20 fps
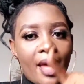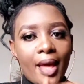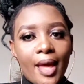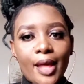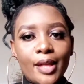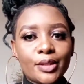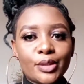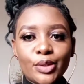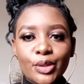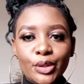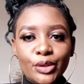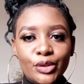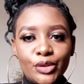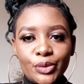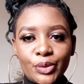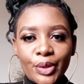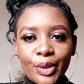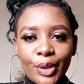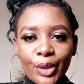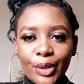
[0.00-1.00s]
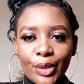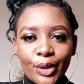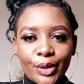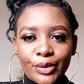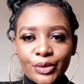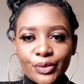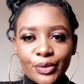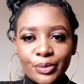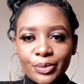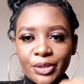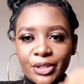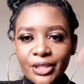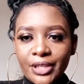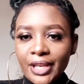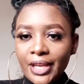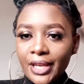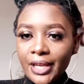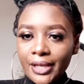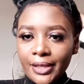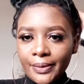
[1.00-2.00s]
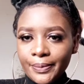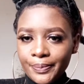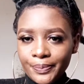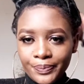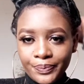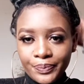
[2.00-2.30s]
is not doing the things for me, hey?